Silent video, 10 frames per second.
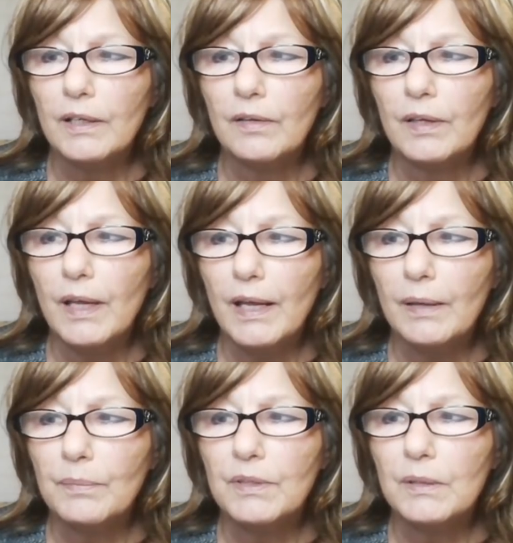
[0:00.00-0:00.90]
in the
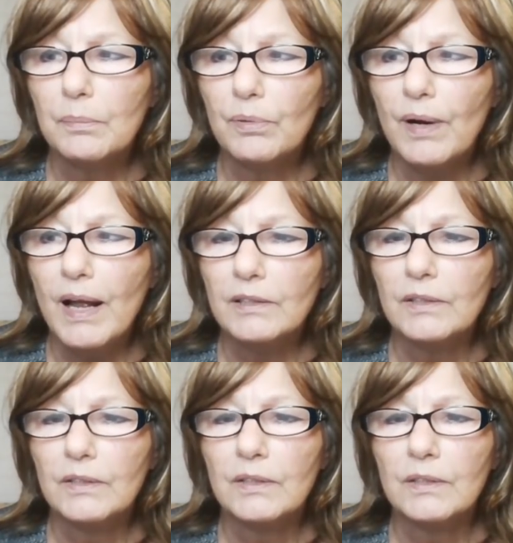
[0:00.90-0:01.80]
empty
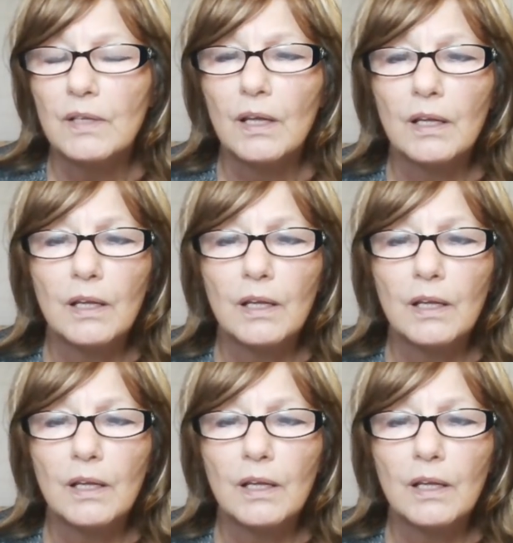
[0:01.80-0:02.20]
practices